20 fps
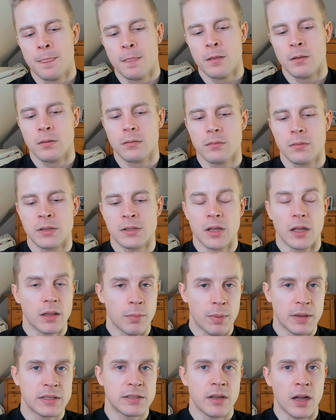It's not the
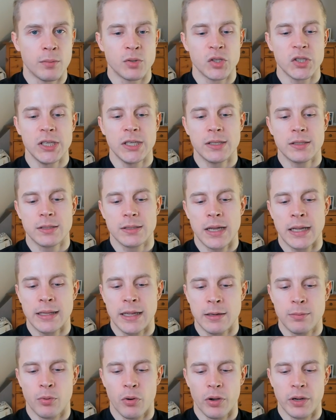best time to eat at
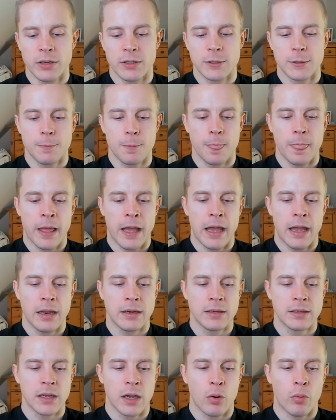that point,
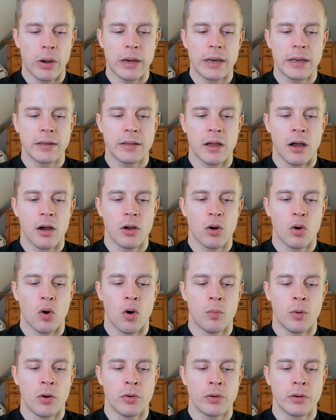and uh, ghrelin, the hunger
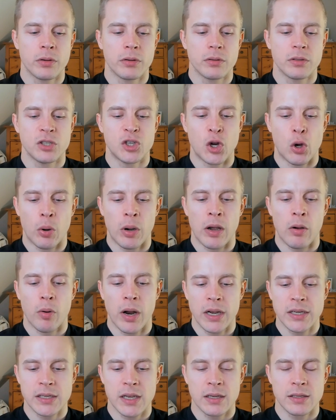hormone, generally
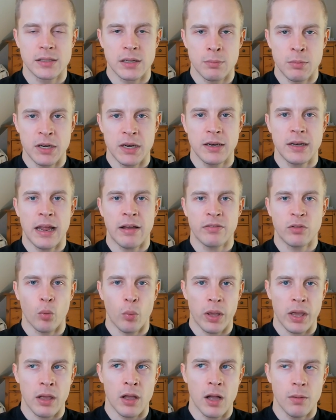rises immediately after
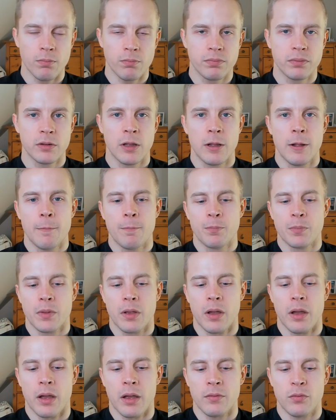waking up
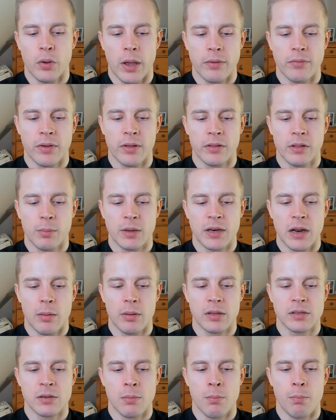uh, if you have a healthy
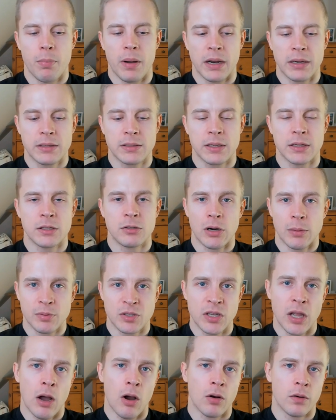metabolism, but it drops
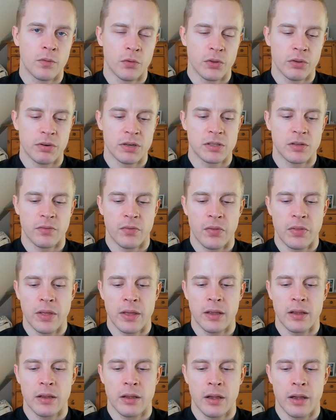down for the rest of the
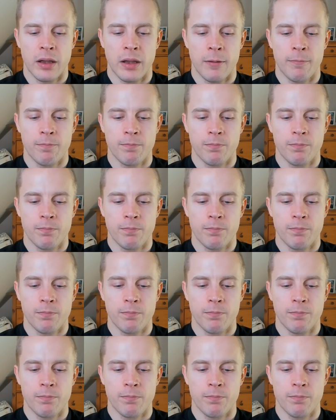day um,